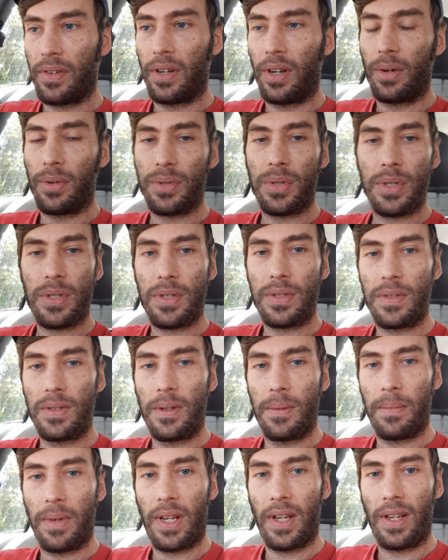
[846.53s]
and it was just
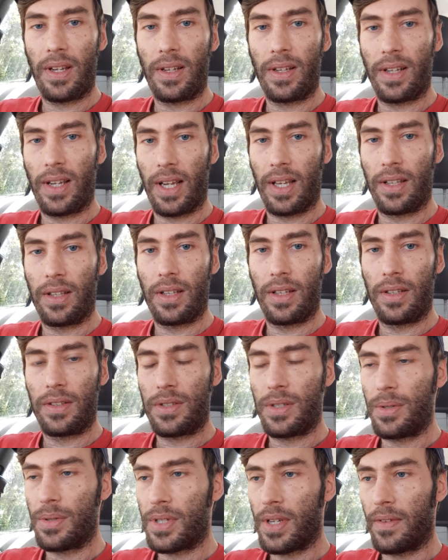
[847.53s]
me and the
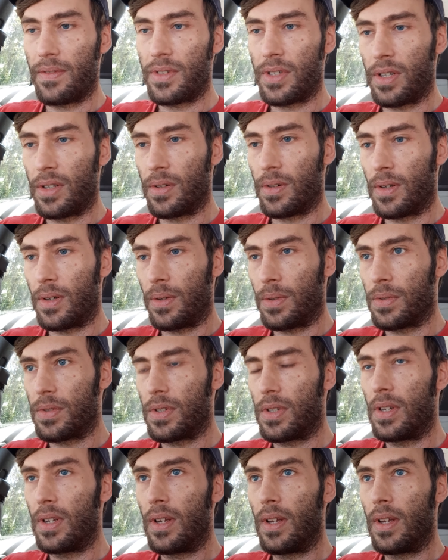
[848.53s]
2 17-year-olds.